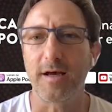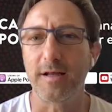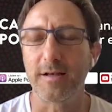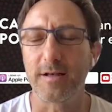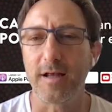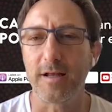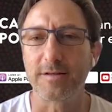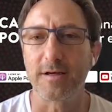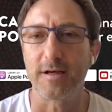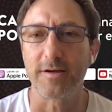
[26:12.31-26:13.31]
and,
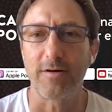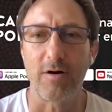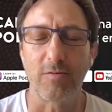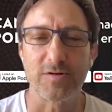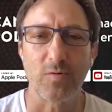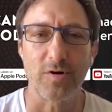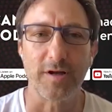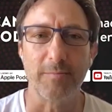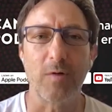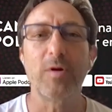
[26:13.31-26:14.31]
and uh, you're always
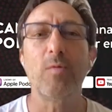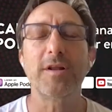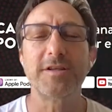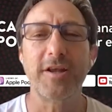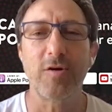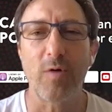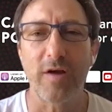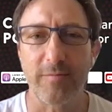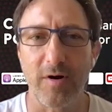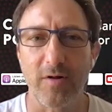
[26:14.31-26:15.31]
working. But we want to take you
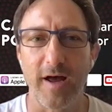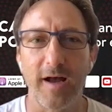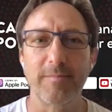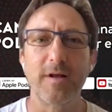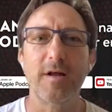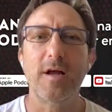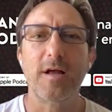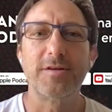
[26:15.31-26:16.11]
away from all that.